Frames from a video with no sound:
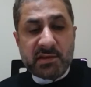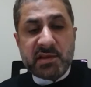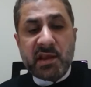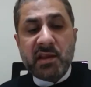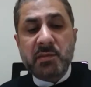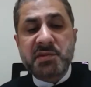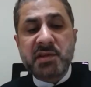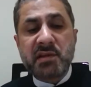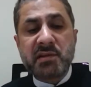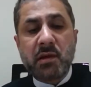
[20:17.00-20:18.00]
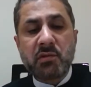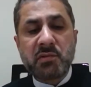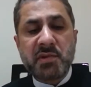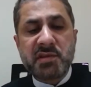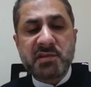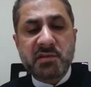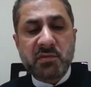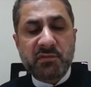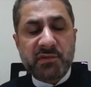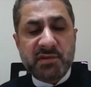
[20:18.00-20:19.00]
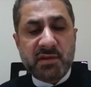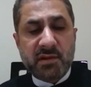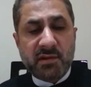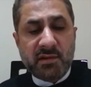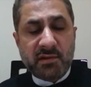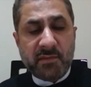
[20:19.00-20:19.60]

Zainab sent out a message with Fizza.